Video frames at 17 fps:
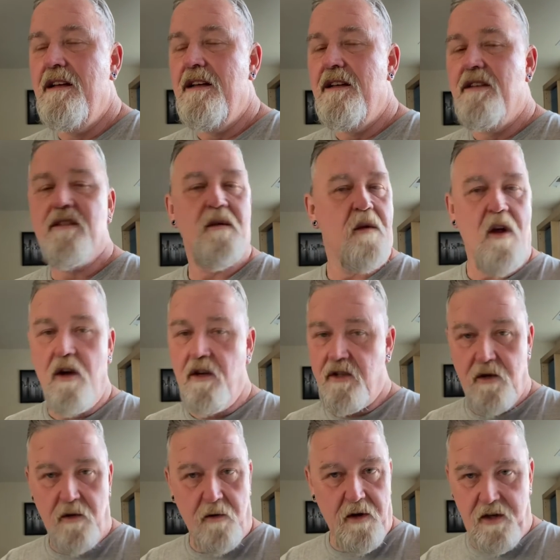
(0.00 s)
So long
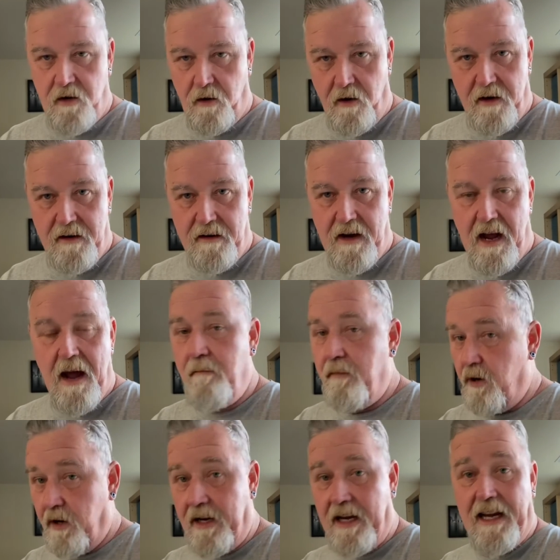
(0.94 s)
story short, I'm
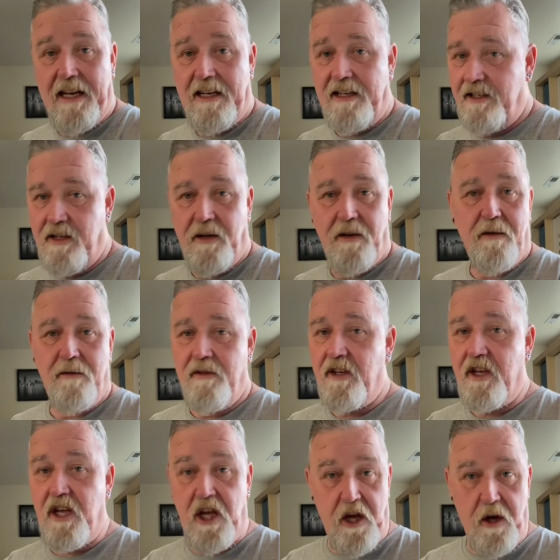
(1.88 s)
put into the
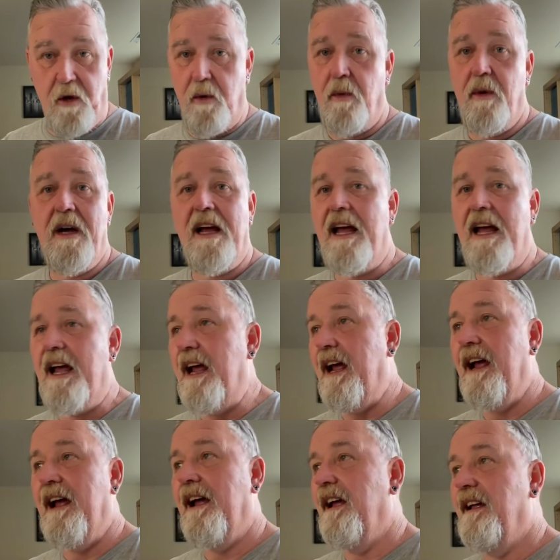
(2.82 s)
queue,
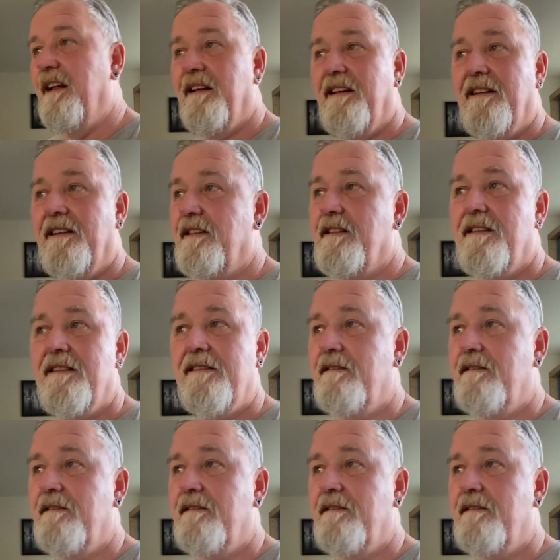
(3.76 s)
and